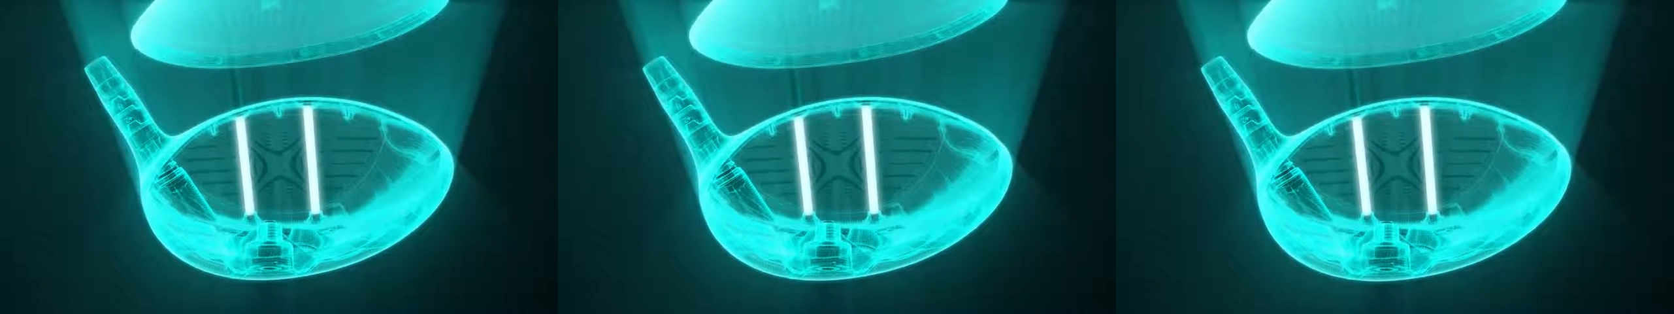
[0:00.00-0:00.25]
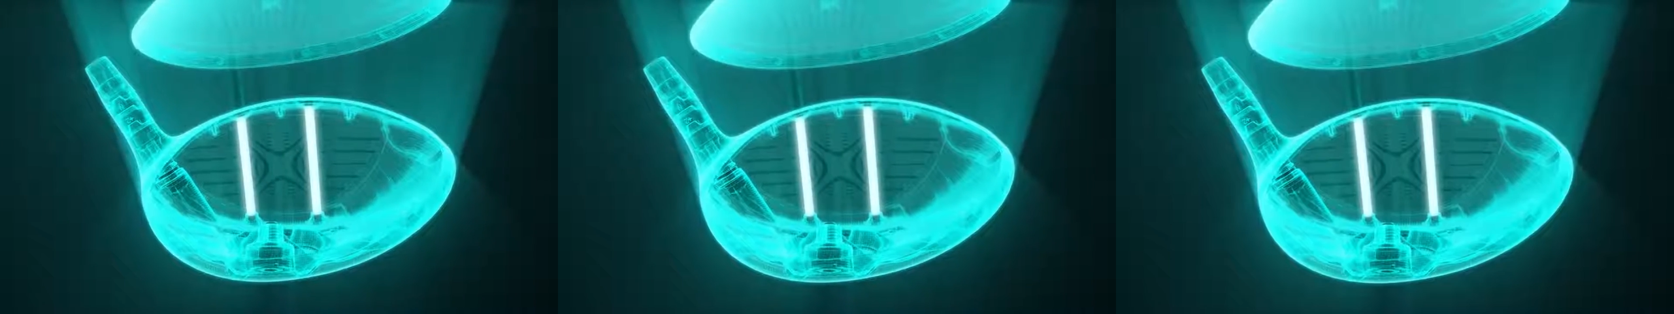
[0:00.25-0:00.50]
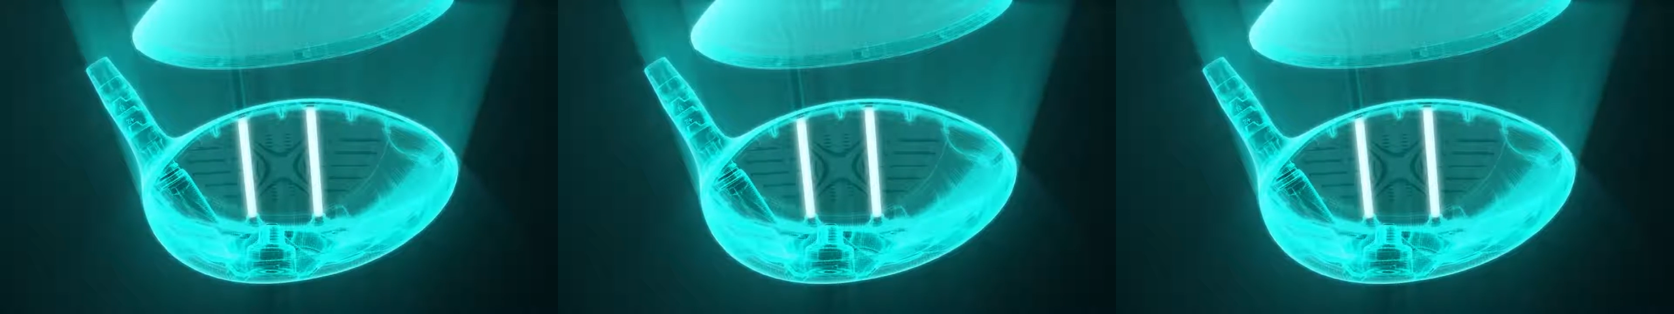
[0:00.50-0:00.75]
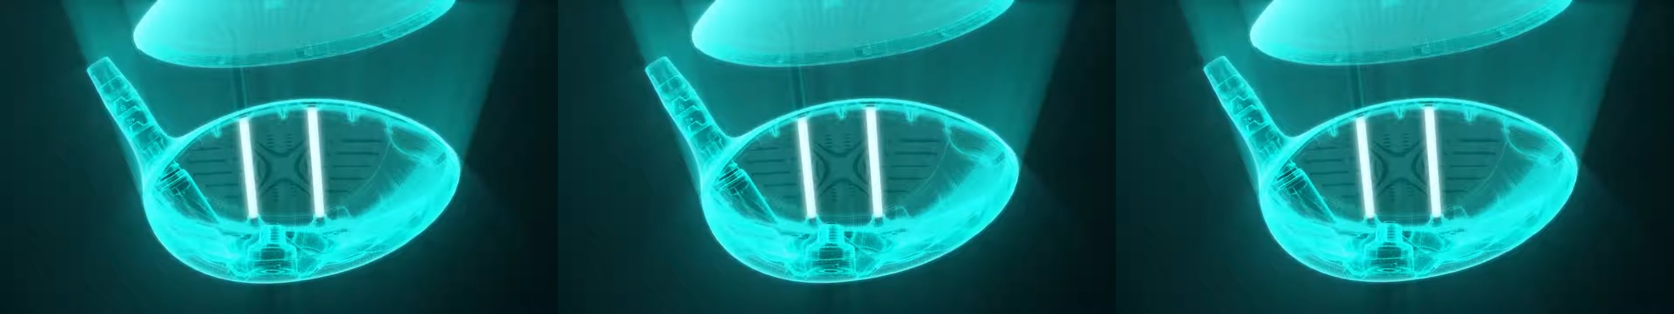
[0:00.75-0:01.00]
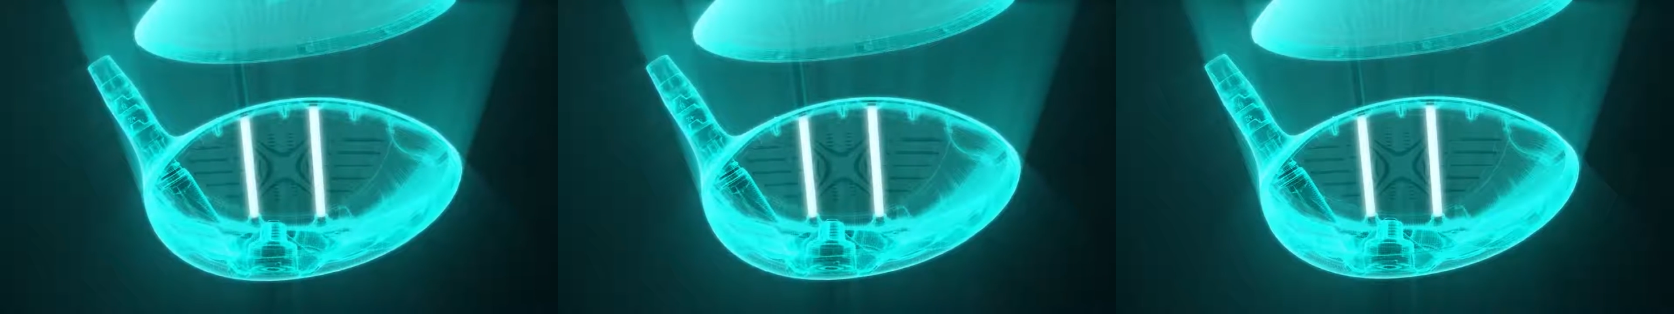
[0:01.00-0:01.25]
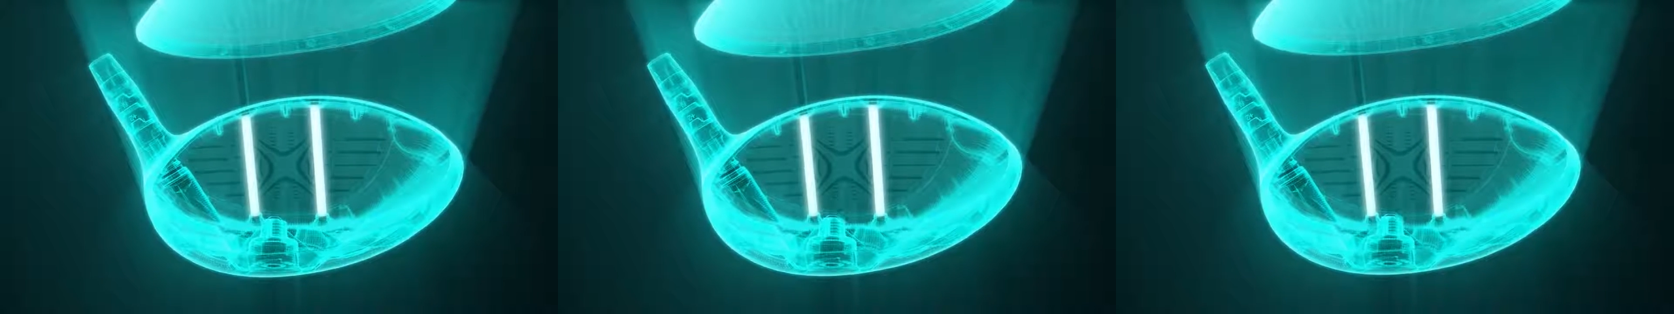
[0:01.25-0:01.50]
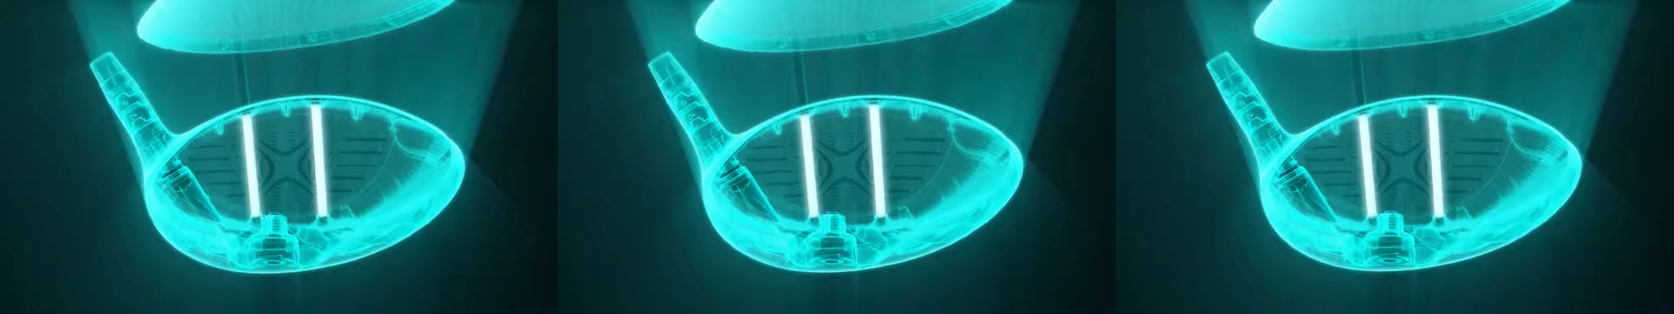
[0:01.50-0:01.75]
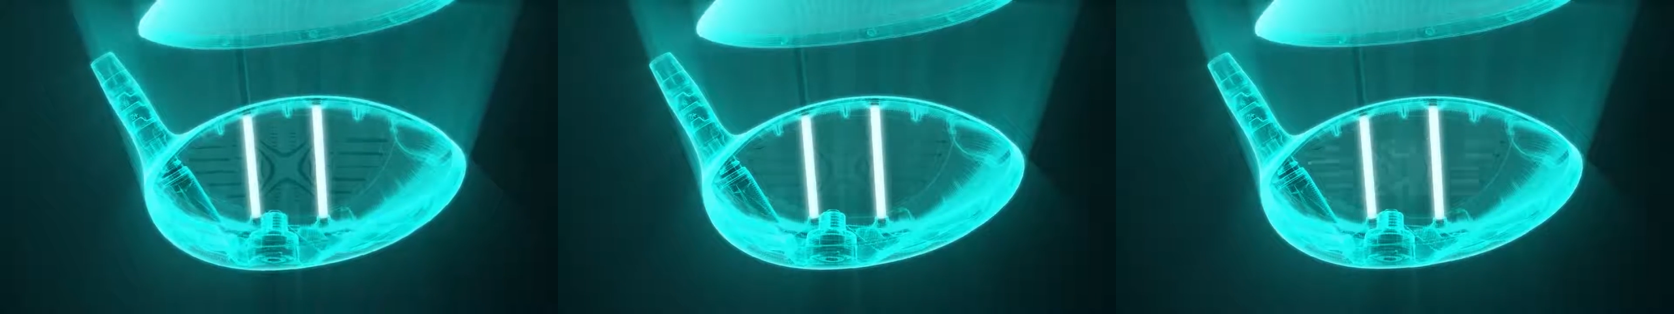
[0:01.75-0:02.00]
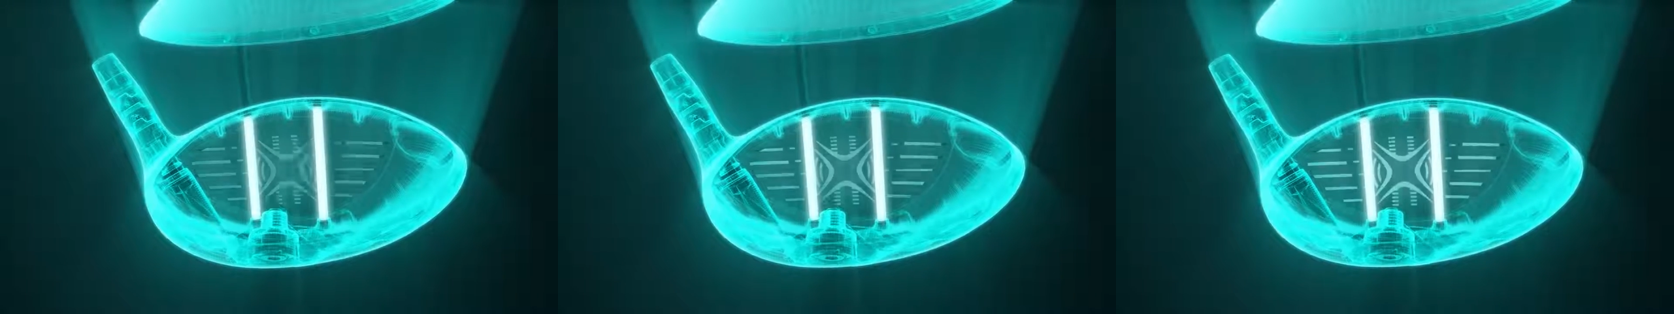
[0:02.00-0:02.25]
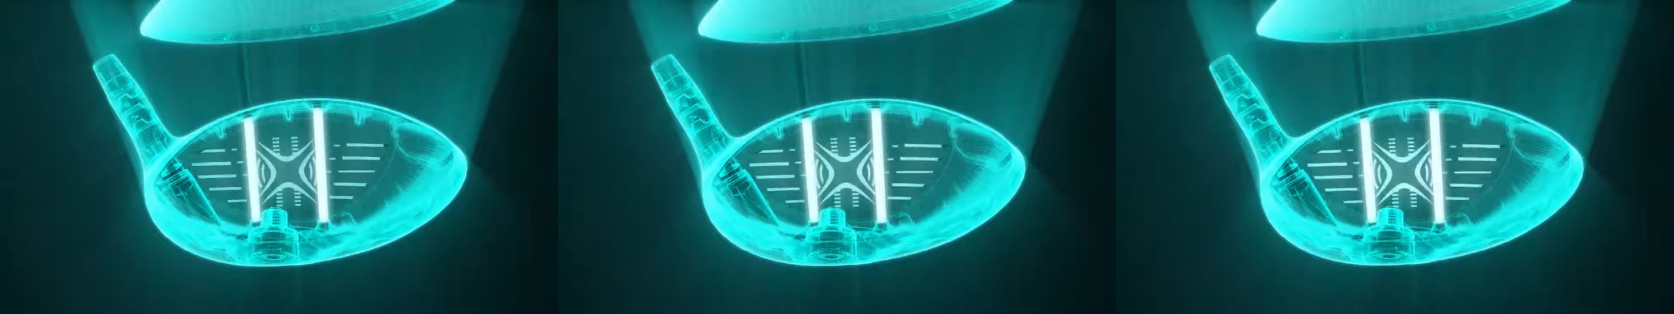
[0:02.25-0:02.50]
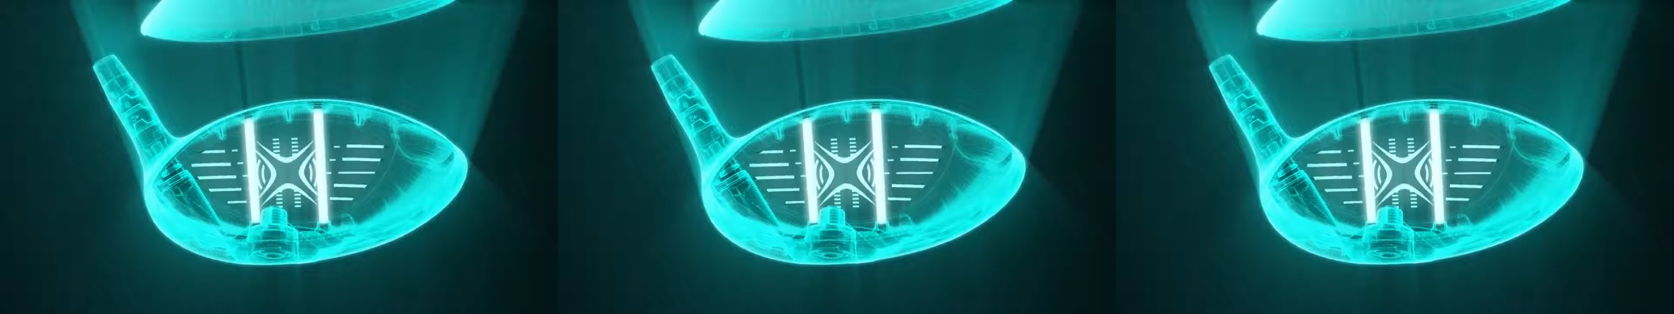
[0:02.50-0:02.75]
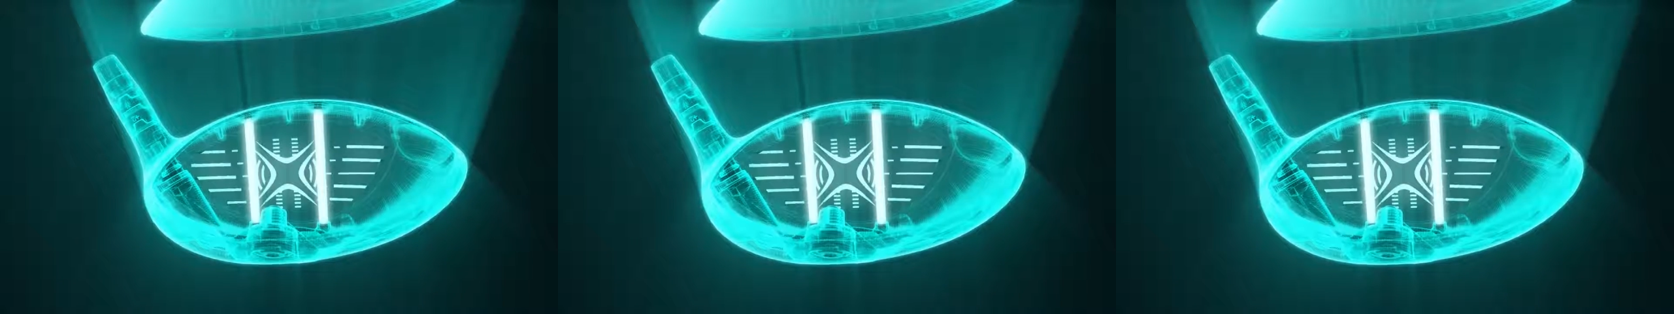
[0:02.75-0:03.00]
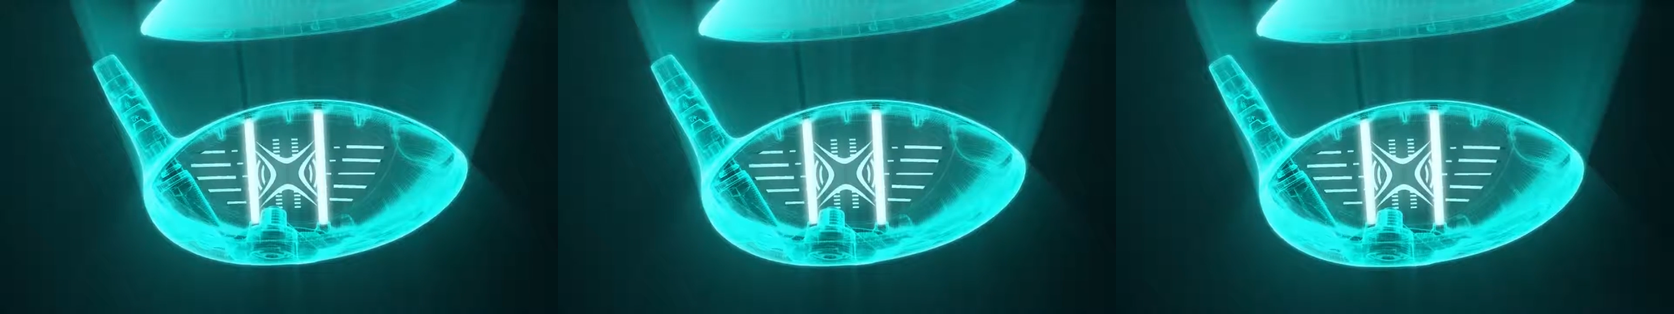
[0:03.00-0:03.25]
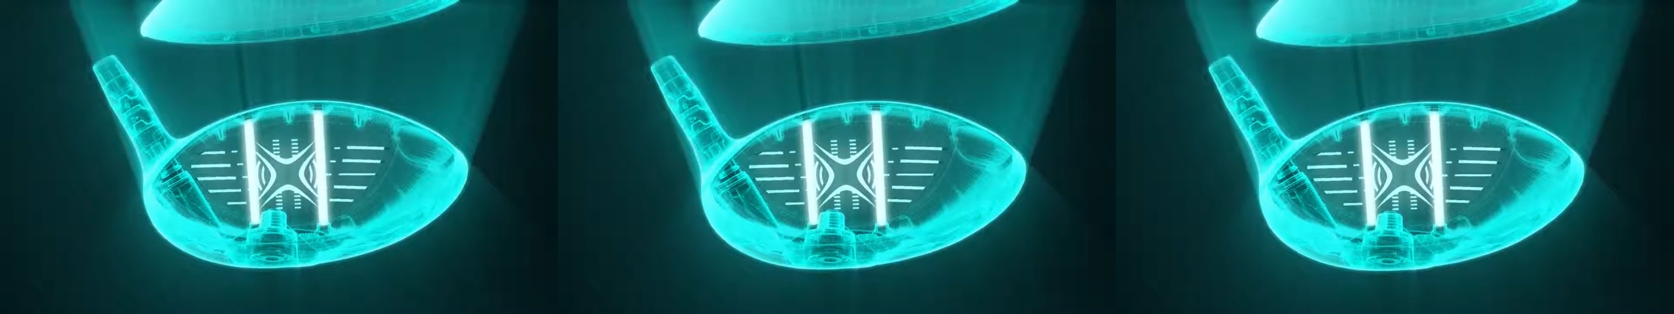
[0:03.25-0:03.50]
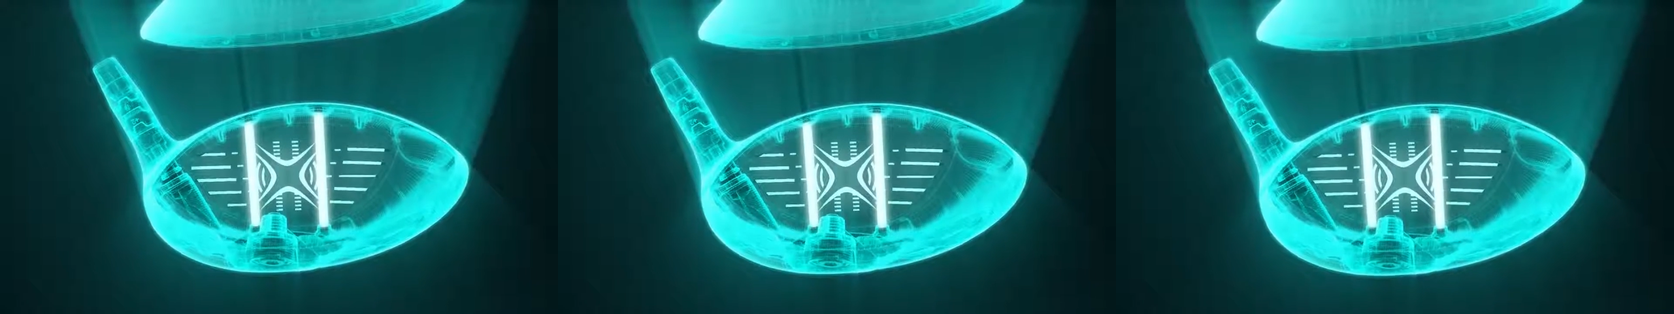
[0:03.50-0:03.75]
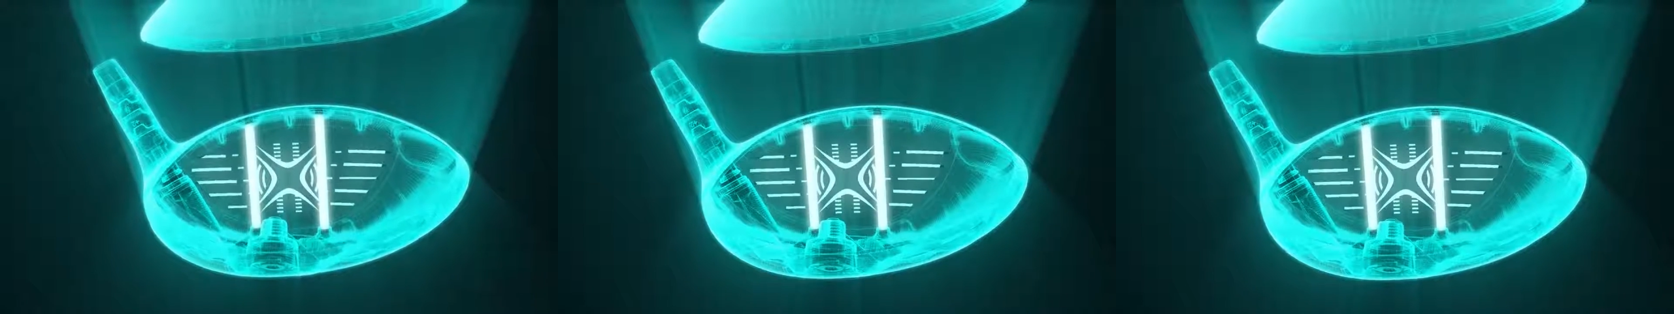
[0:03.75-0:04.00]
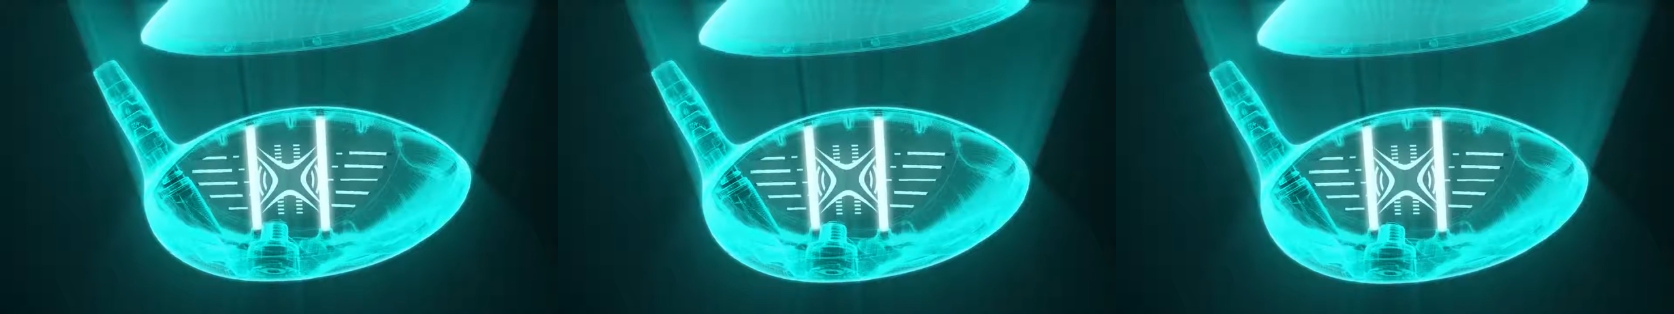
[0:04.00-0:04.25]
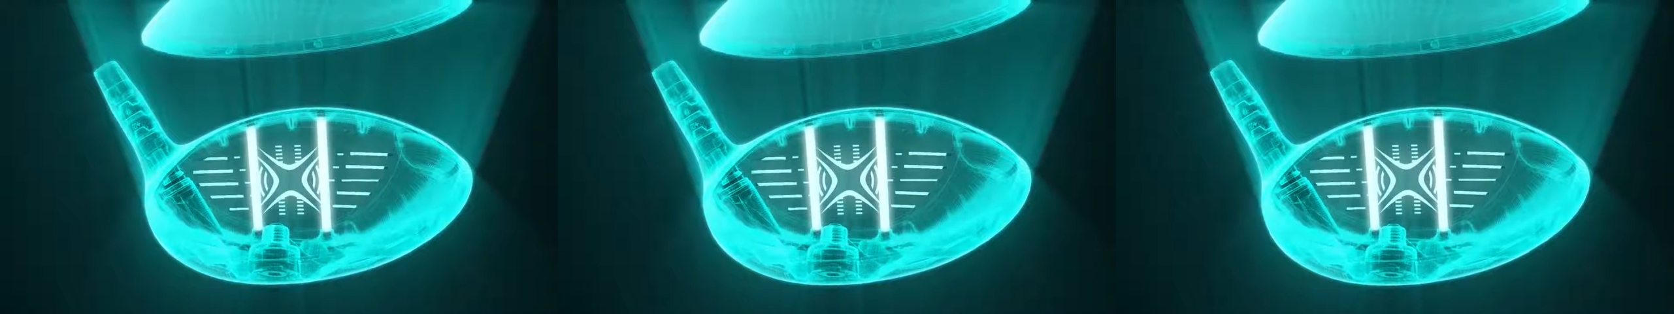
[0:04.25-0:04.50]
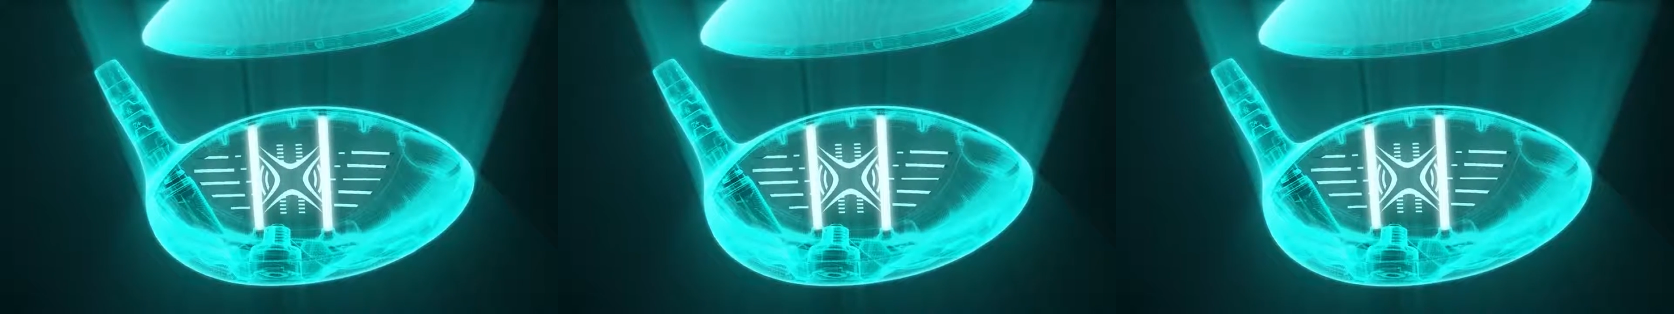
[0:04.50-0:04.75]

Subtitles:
No face is visible, so there are no lips to read.